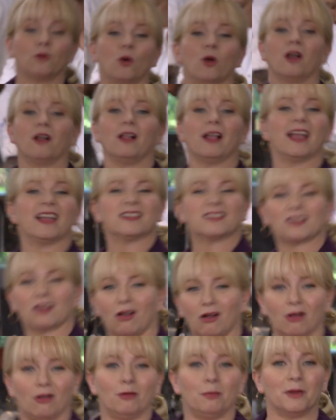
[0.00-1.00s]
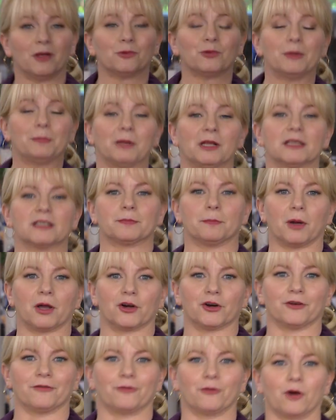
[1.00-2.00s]
oil has all but replaced
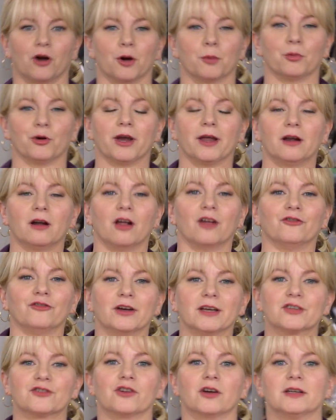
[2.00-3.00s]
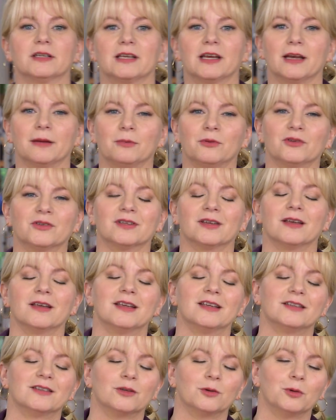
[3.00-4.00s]
butter for our bread on restaurant tables,
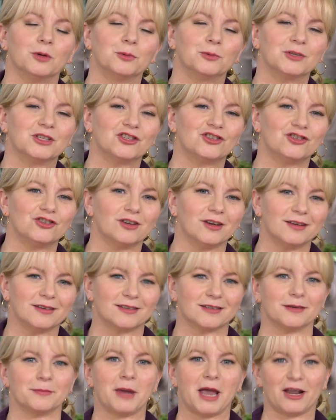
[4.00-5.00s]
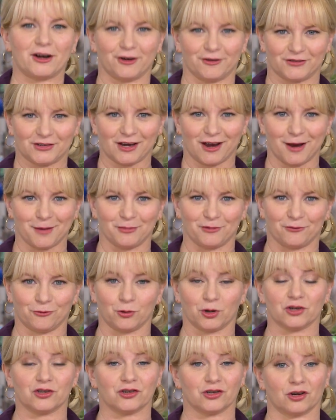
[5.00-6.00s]
so it was just a matter of time
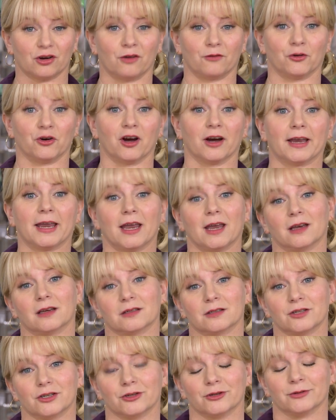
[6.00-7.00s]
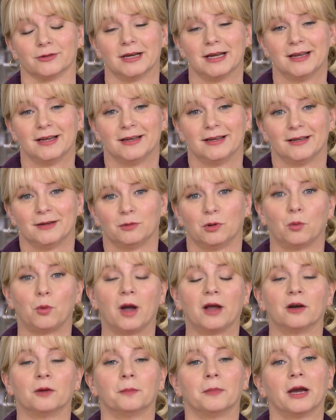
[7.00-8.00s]
before it took over our cakes too. Well,
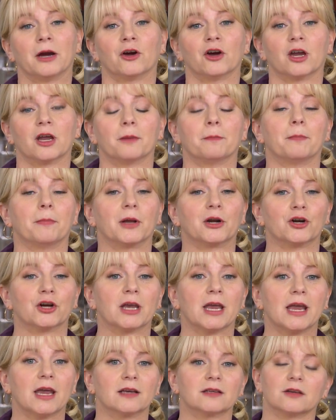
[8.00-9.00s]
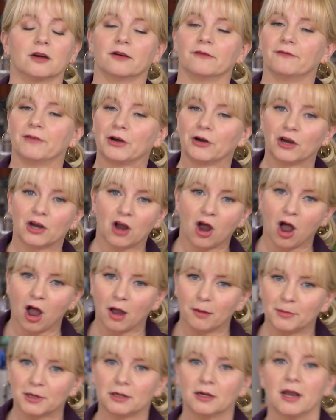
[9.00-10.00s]
here in America, butter cakes are very
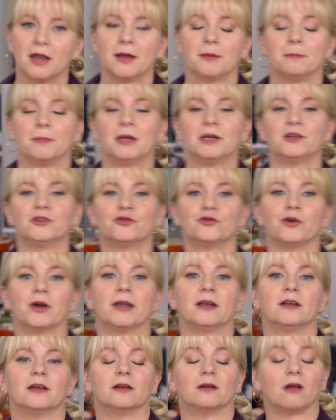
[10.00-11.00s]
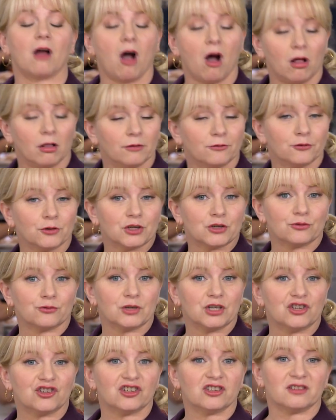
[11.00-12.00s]
common. Mediterranean olive-rich
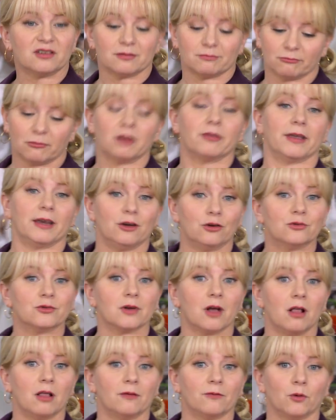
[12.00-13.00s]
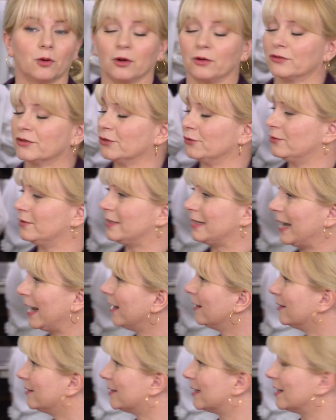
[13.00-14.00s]
regions, well, they use olive oil. So Dan is